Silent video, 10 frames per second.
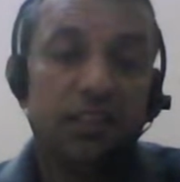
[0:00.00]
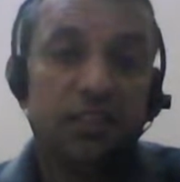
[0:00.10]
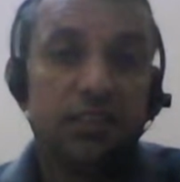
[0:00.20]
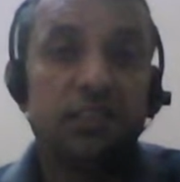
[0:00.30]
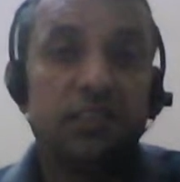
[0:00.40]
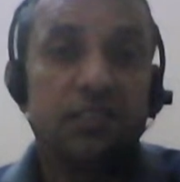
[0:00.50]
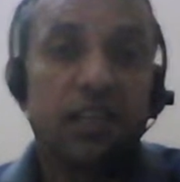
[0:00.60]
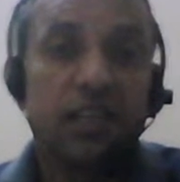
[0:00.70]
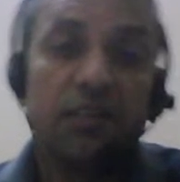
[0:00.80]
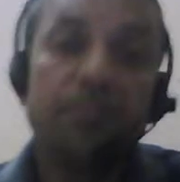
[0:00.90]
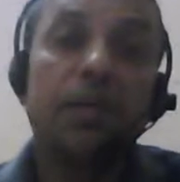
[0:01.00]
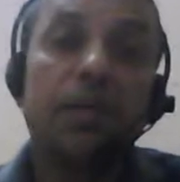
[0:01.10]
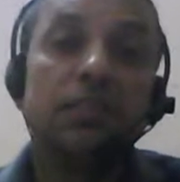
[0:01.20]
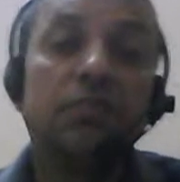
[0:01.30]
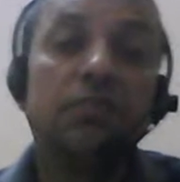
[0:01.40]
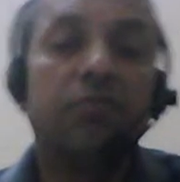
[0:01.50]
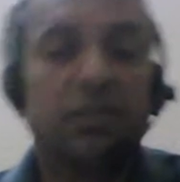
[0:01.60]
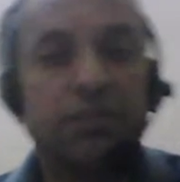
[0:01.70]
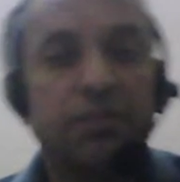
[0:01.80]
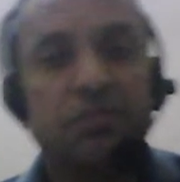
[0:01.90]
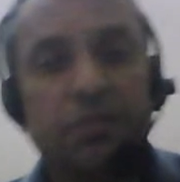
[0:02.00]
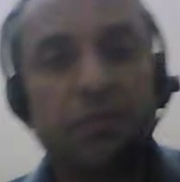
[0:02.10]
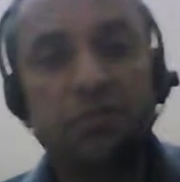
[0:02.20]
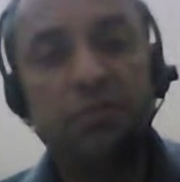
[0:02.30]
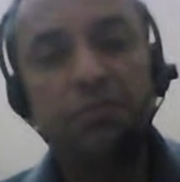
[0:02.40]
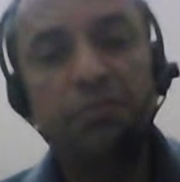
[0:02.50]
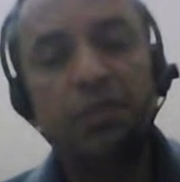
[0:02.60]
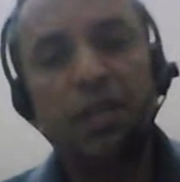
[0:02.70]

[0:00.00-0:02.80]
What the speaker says: This is called passive flex. Passive mean with the